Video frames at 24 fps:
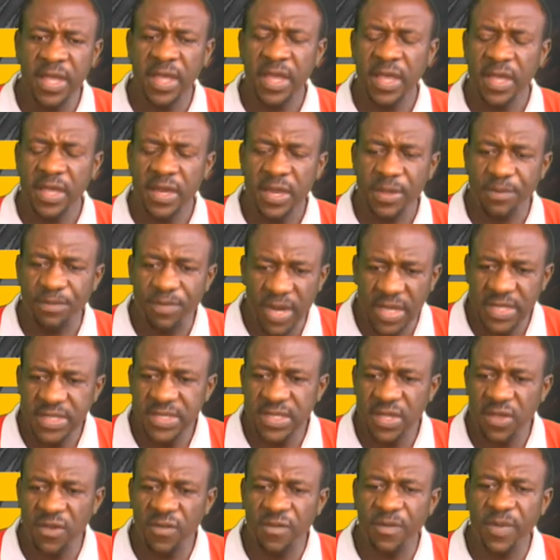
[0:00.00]
the plaster
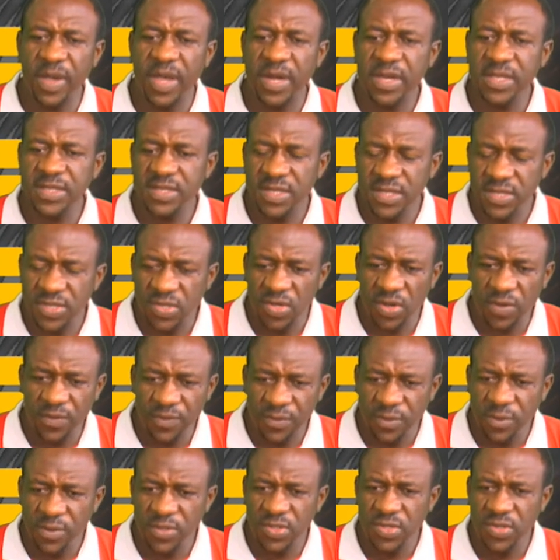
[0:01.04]
of Paris, the soft
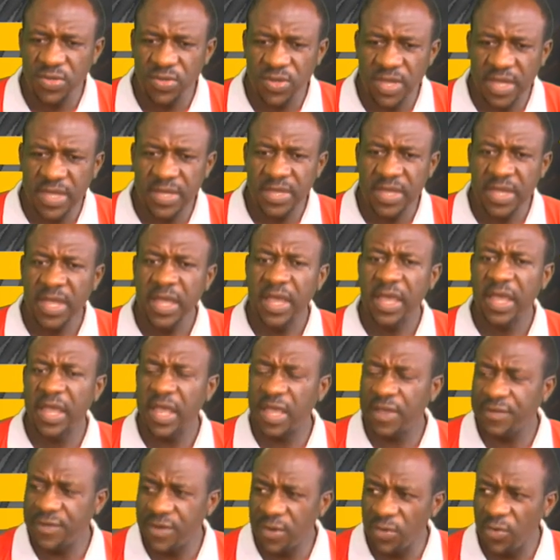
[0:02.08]
roads, so that
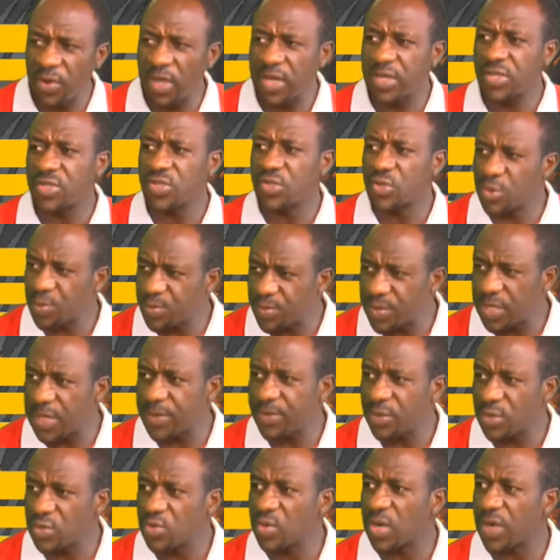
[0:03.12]
everyone should be able
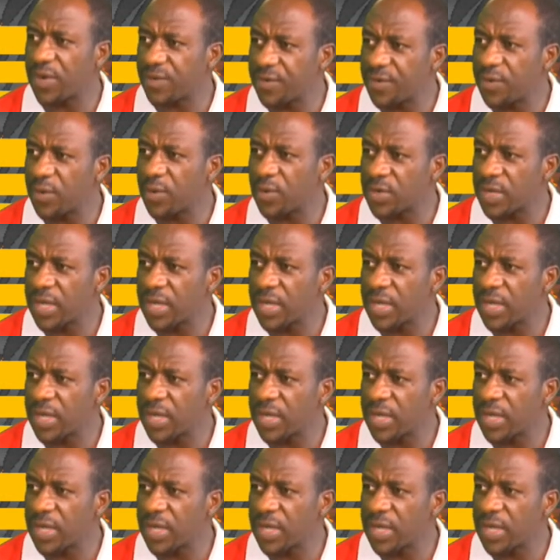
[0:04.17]
to afford.